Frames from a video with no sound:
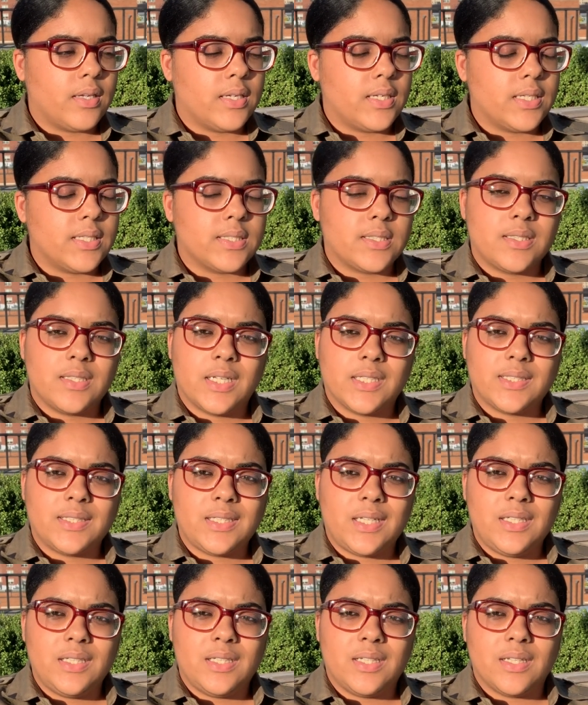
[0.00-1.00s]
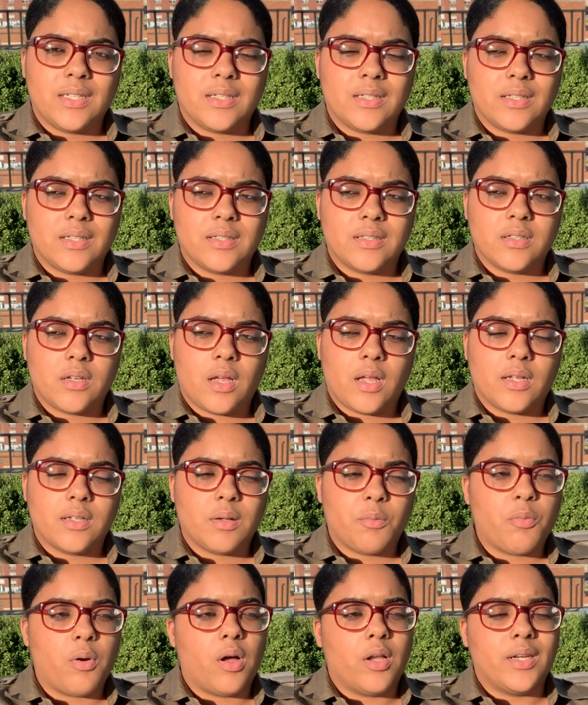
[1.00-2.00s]
it's nothing,
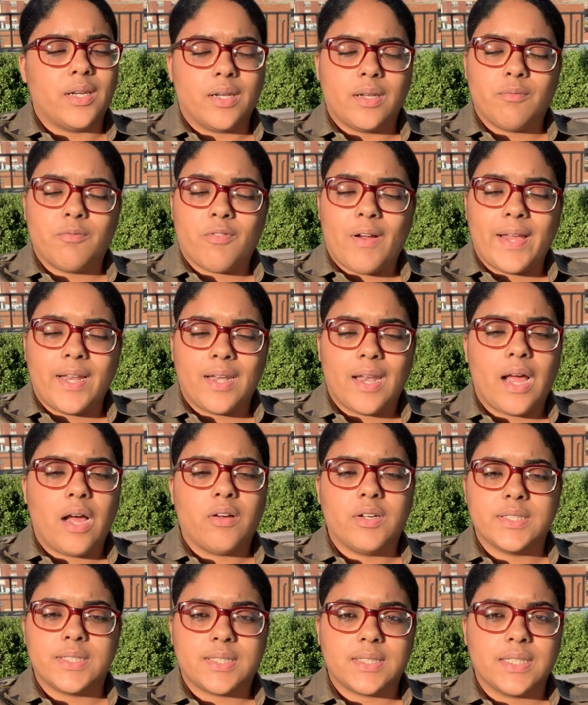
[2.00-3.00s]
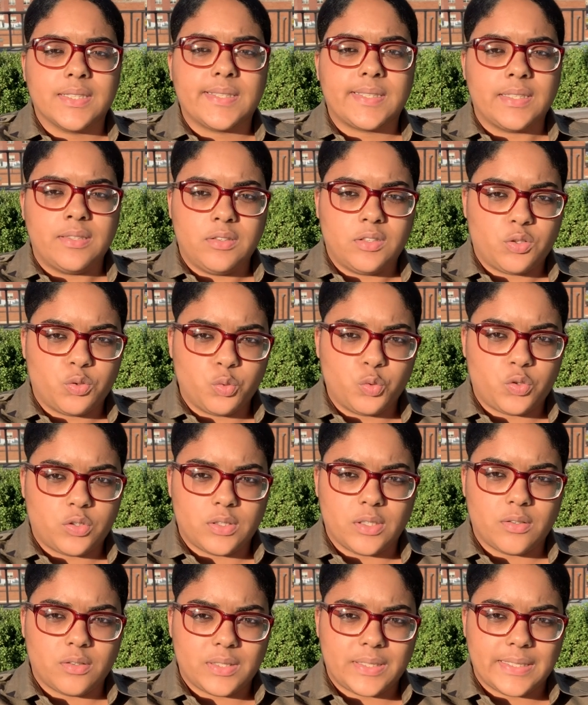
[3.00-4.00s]
well, right now it's nothing too
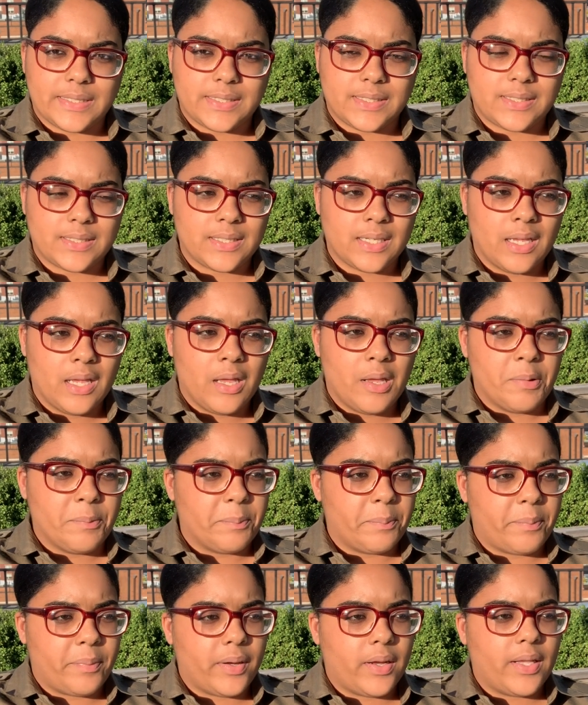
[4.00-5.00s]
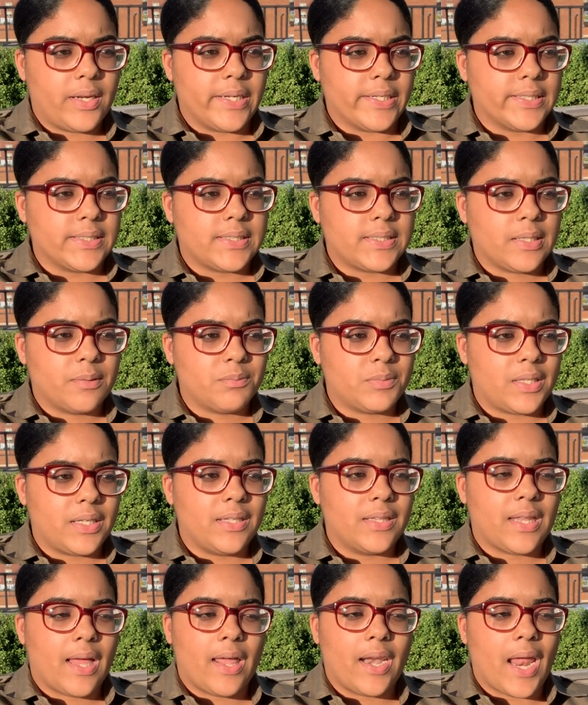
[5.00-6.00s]
serious, but it's
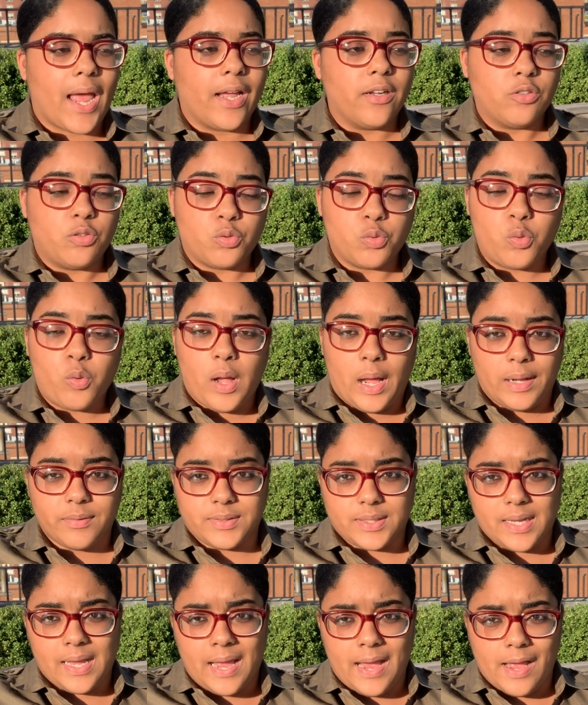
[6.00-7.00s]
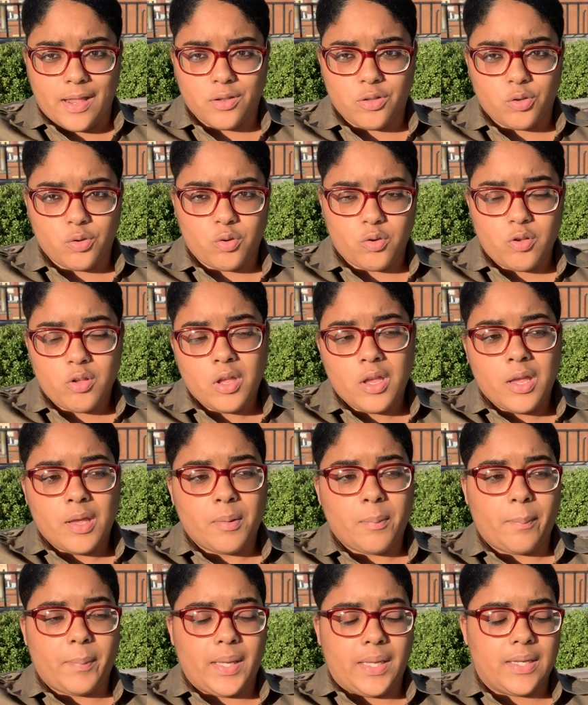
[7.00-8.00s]
something that I do have to handle
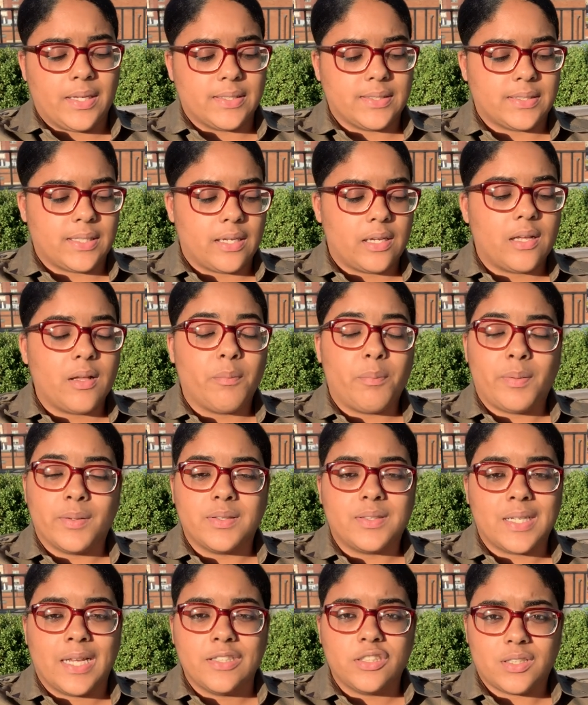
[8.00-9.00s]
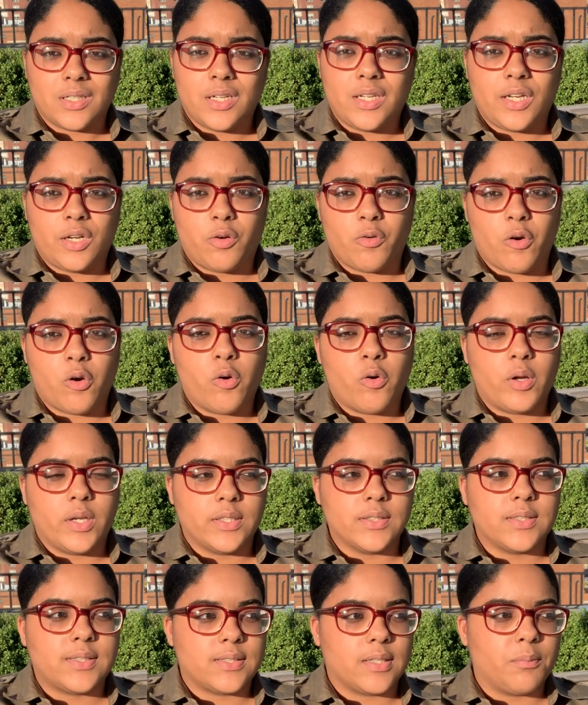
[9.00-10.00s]
because it could potentially grow
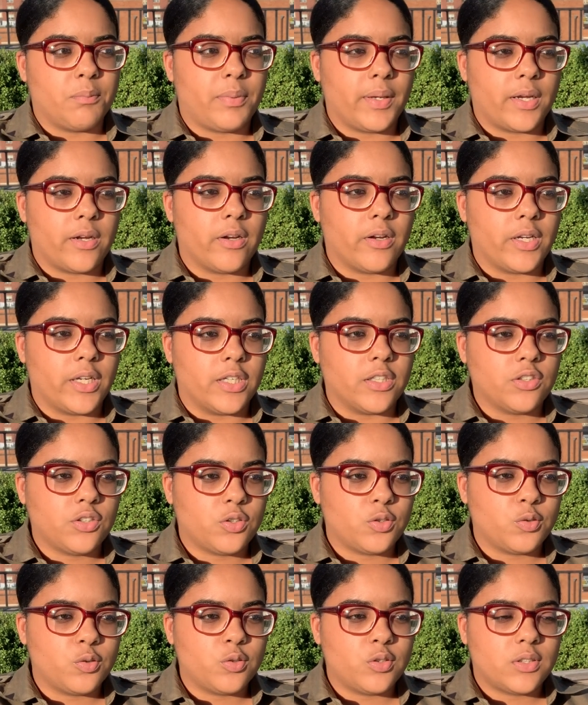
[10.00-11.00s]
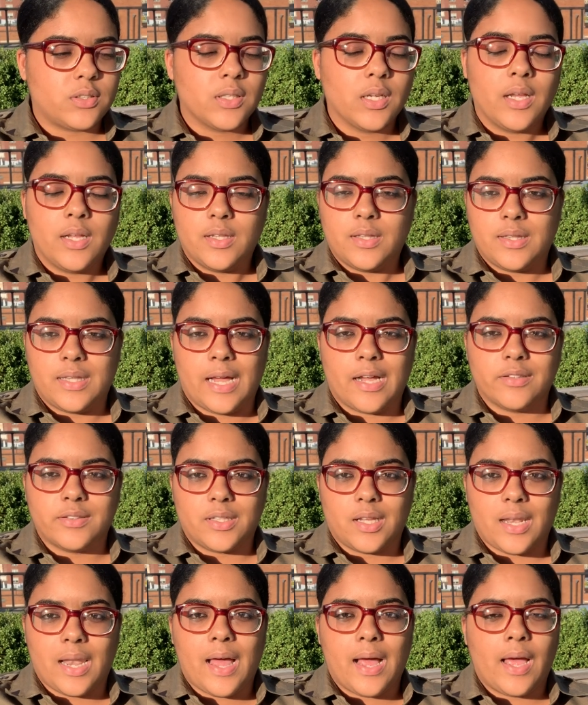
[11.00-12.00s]
into bigger issues down
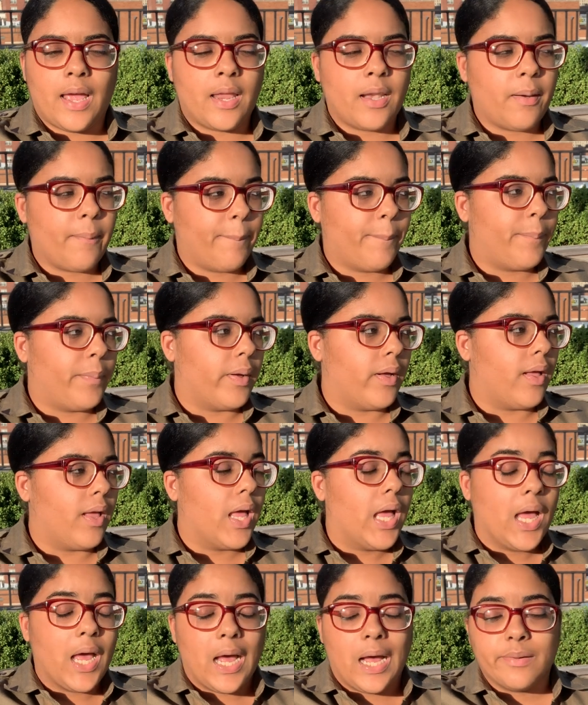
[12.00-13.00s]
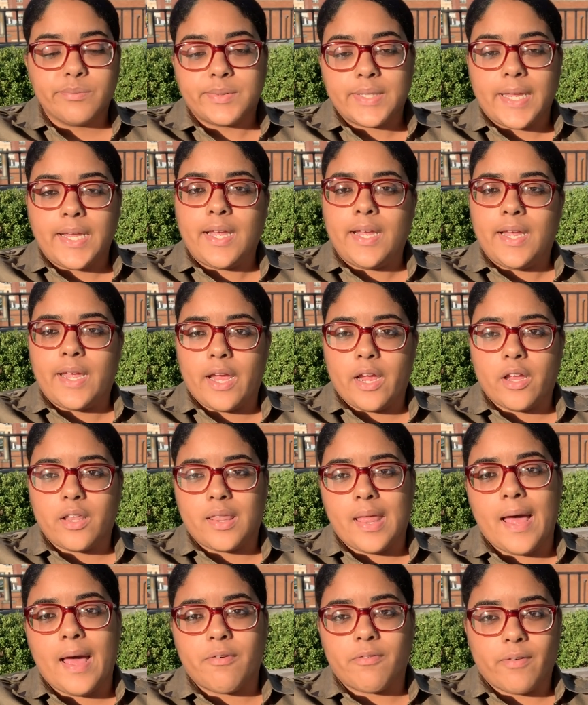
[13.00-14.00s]
the line. But I'm taking care of
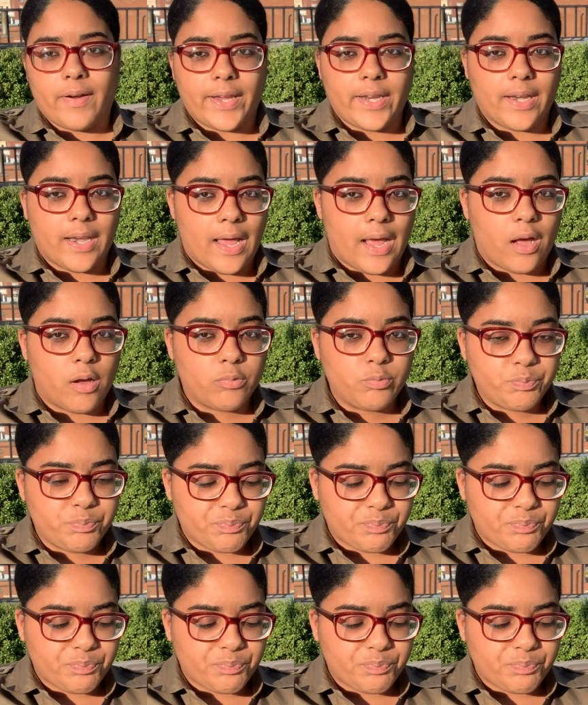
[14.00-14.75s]
that right now.